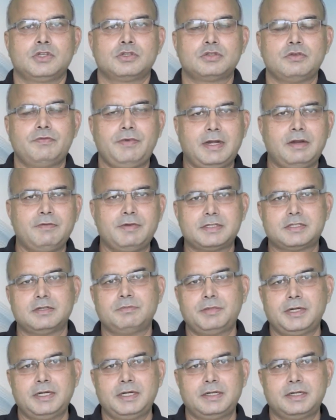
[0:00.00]
So whenever
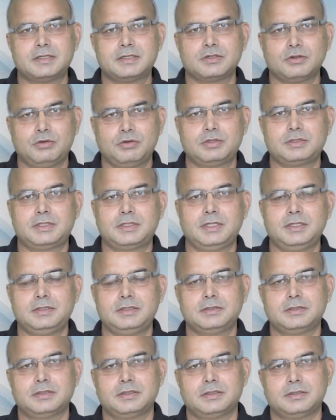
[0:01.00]
somebody does a good thing,
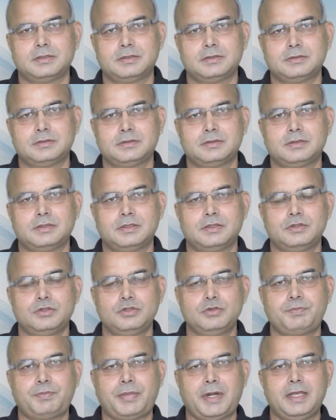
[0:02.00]

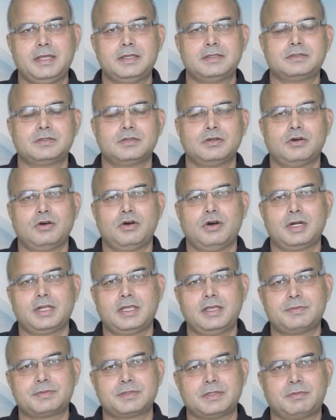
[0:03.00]
you praise or
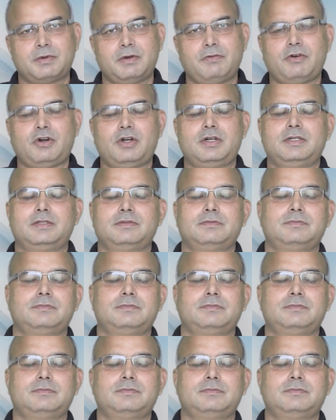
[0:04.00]
give some reward.